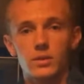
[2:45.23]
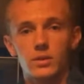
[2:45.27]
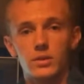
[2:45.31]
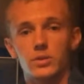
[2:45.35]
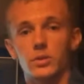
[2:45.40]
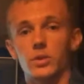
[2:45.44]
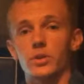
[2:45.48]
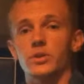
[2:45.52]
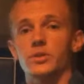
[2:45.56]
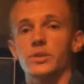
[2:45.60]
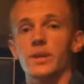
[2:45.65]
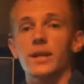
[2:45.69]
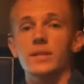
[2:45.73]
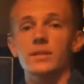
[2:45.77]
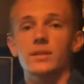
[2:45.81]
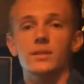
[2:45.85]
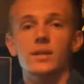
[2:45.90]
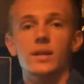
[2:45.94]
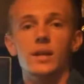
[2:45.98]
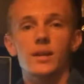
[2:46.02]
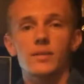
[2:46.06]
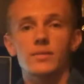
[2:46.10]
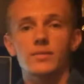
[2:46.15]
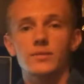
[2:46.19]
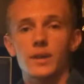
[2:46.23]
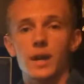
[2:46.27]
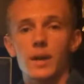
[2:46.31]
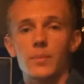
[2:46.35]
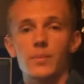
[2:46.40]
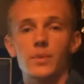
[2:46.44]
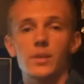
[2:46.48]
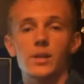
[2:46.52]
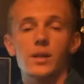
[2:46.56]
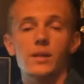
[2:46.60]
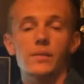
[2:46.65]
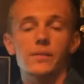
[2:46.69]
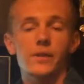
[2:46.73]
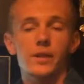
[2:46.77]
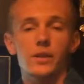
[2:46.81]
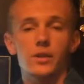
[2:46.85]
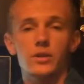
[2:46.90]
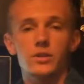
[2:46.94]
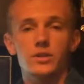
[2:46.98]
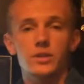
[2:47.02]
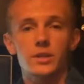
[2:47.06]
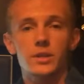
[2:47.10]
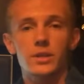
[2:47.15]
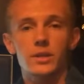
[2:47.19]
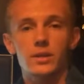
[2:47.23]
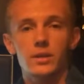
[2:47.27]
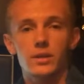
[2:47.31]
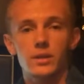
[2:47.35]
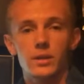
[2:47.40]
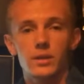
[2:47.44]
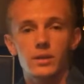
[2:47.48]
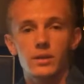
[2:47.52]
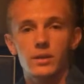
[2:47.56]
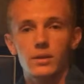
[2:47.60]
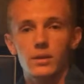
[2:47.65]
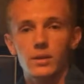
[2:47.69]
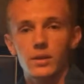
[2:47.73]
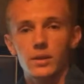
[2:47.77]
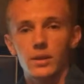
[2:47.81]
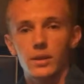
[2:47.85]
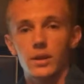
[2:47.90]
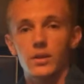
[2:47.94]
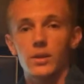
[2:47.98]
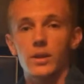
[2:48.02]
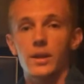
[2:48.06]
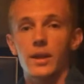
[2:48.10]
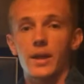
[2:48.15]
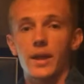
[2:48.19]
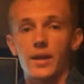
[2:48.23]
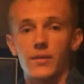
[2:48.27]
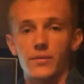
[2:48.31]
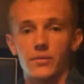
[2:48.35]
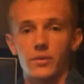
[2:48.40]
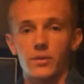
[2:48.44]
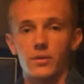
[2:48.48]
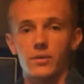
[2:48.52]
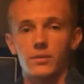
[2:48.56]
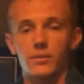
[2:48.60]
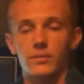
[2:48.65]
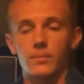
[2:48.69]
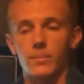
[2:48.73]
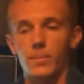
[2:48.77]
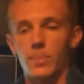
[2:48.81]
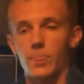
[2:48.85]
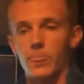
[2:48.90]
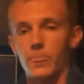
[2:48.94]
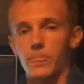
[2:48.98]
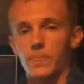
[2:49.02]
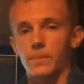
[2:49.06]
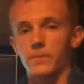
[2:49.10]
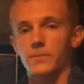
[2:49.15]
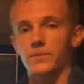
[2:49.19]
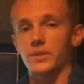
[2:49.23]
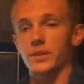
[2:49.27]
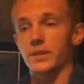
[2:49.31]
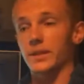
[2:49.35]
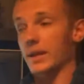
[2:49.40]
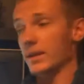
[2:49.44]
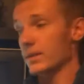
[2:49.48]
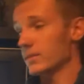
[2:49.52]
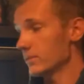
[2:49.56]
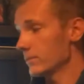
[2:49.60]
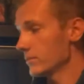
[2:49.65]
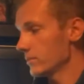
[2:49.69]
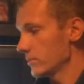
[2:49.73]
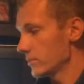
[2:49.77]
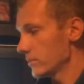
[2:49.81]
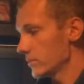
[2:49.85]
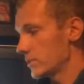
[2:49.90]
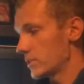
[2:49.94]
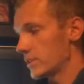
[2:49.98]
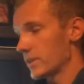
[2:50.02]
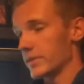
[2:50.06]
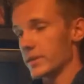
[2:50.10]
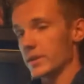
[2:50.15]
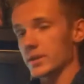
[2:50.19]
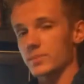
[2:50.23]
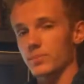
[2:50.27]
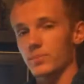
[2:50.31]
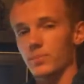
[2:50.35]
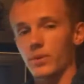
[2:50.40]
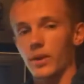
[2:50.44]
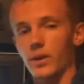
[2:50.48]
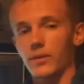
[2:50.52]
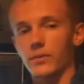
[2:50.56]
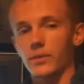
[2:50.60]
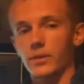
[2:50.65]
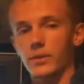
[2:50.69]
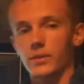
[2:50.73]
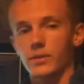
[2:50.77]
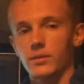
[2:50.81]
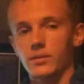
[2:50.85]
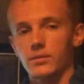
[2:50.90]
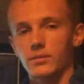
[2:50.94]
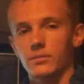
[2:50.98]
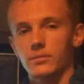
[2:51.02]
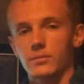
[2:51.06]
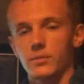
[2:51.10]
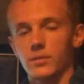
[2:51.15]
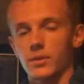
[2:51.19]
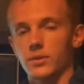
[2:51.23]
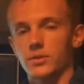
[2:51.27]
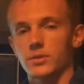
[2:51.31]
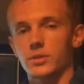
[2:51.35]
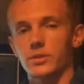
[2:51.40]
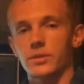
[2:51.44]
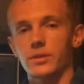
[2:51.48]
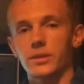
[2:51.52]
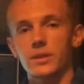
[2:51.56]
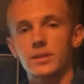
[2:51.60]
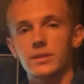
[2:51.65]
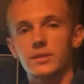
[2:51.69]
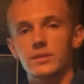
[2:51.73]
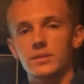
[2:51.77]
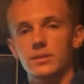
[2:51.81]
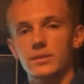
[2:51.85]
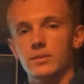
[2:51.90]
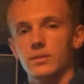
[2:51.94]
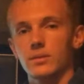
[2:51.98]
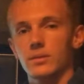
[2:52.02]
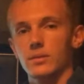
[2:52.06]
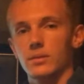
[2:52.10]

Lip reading: So it takes a lot of time, a lot of energy, and a lot of effort to get to this profit, or to this